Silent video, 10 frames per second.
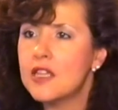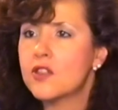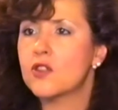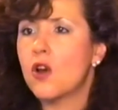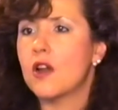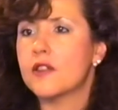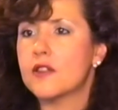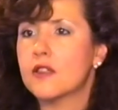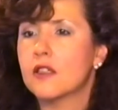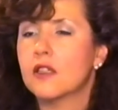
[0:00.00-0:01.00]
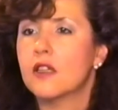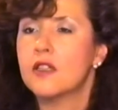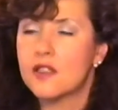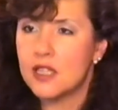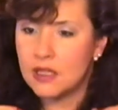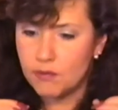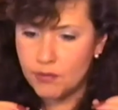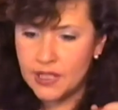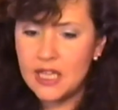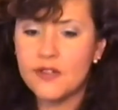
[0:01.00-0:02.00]
these thoughts is the
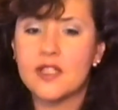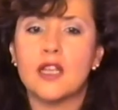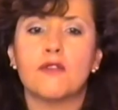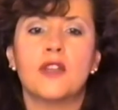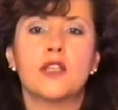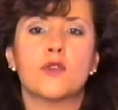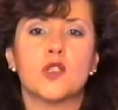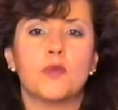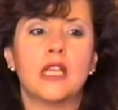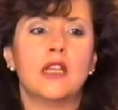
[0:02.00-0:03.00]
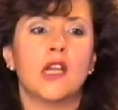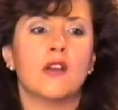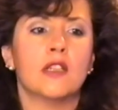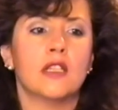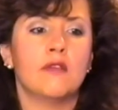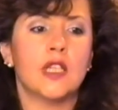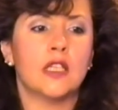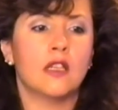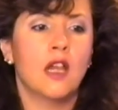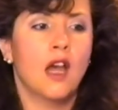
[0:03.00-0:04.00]
belief in self nature as being inherently
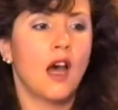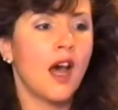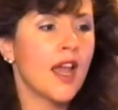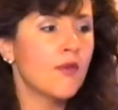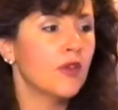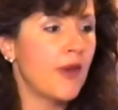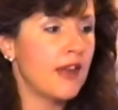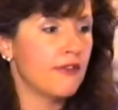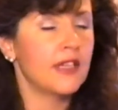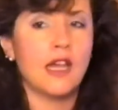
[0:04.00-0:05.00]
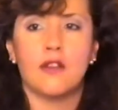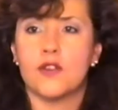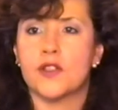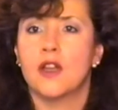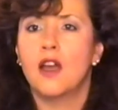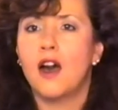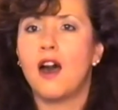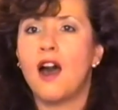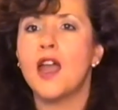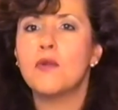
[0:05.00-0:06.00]
real. I will benefit others.
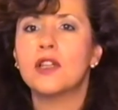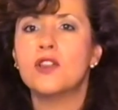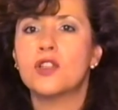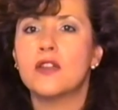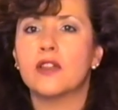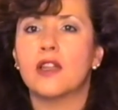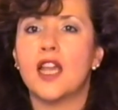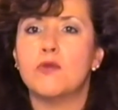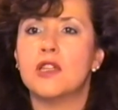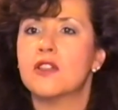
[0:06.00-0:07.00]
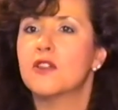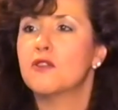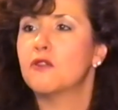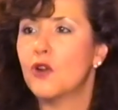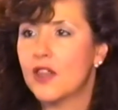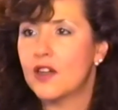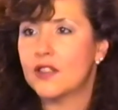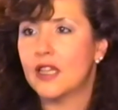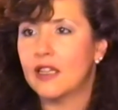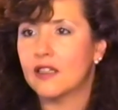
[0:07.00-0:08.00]
I will achieve enlightenment for their
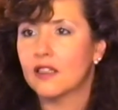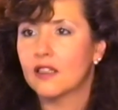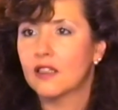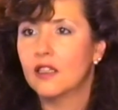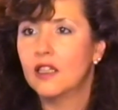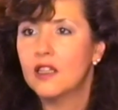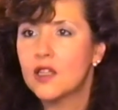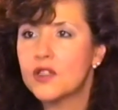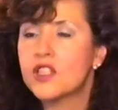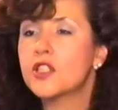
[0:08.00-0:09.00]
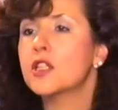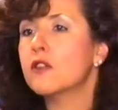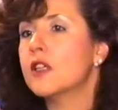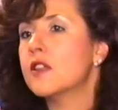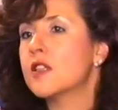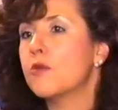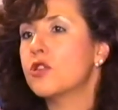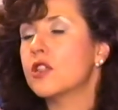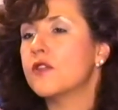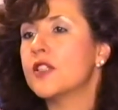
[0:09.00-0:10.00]
sake. There is still the
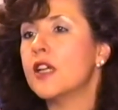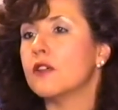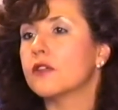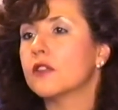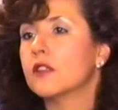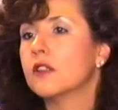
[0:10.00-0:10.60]
assumption of self.